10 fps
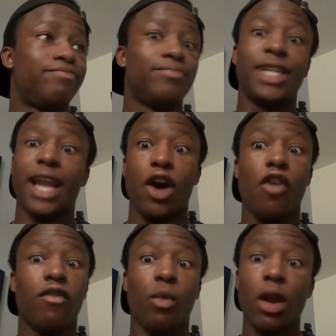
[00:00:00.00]
Did I
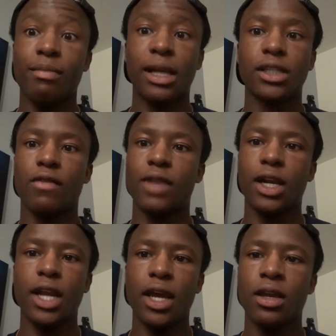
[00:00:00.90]
overwork myself that
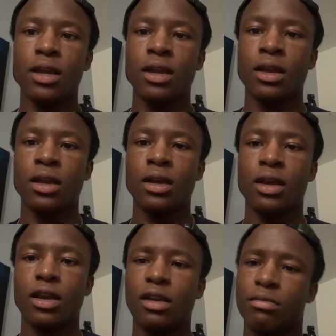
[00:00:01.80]
day?
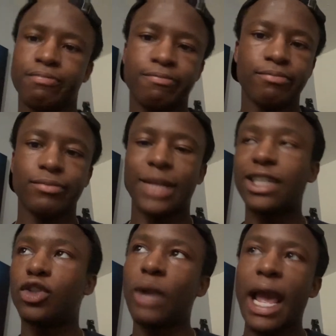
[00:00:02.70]
That's
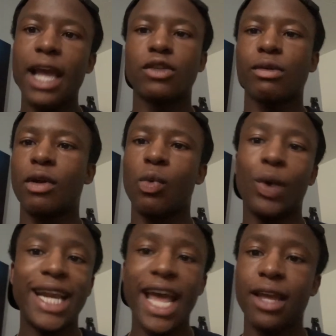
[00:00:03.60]
2 days in
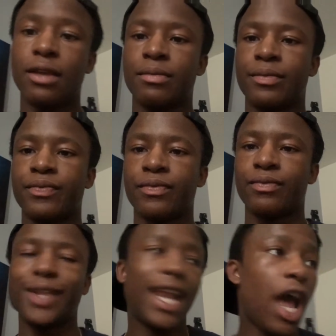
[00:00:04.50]
1 day.
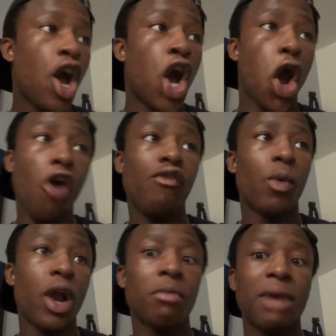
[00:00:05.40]
Did I
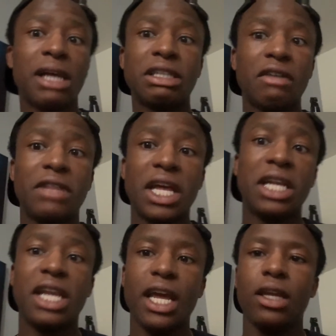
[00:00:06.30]
overwork myself that
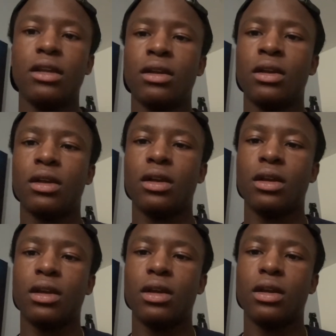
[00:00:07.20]
day?
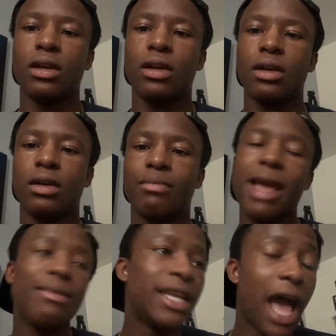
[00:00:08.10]

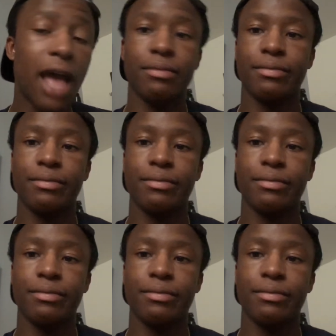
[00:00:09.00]
Maybe not.